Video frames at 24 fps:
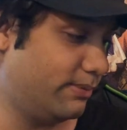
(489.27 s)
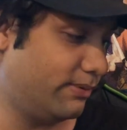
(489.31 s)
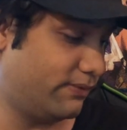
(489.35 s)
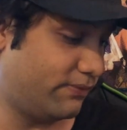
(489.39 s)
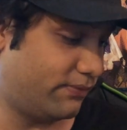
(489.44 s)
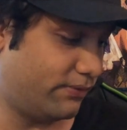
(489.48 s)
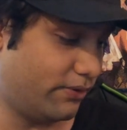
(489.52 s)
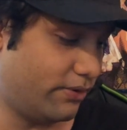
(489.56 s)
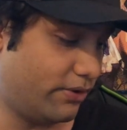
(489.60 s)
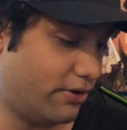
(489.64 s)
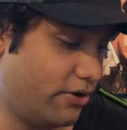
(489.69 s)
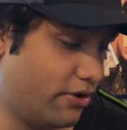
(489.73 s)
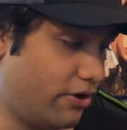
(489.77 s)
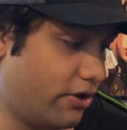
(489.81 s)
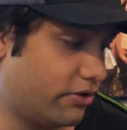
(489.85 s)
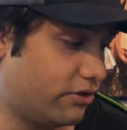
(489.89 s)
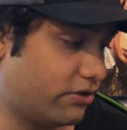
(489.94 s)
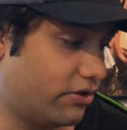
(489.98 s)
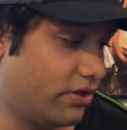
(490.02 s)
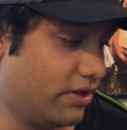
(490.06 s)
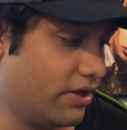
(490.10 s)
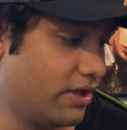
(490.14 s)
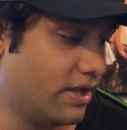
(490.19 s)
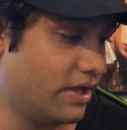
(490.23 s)
If you're not
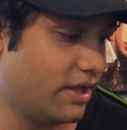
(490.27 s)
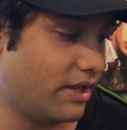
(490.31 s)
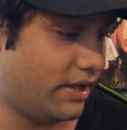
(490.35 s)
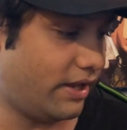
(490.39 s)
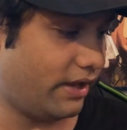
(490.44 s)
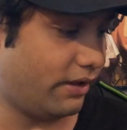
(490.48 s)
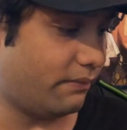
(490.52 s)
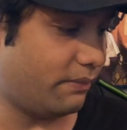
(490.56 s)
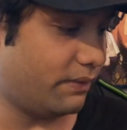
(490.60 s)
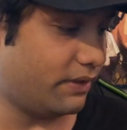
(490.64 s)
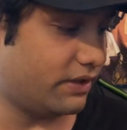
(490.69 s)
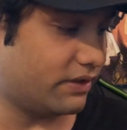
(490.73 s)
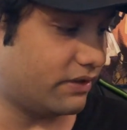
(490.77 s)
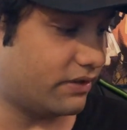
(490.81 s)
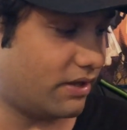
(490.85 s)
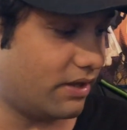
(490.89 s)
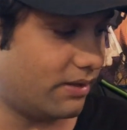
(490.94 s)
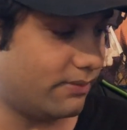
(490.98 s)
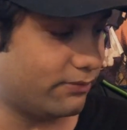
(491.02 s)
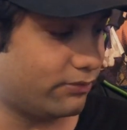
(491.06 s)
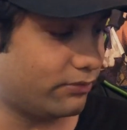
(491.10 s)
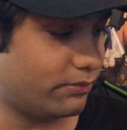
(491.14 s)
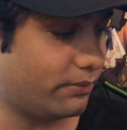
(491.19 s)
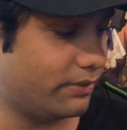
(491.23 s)
like, when it
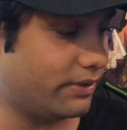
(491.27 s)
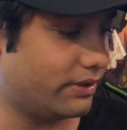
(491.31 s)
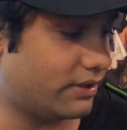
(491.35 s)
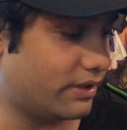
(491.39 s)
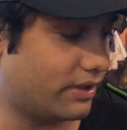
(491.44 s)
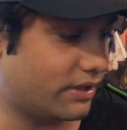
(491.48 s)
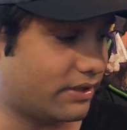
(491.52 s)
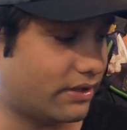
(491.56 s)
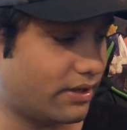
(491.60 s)
comes with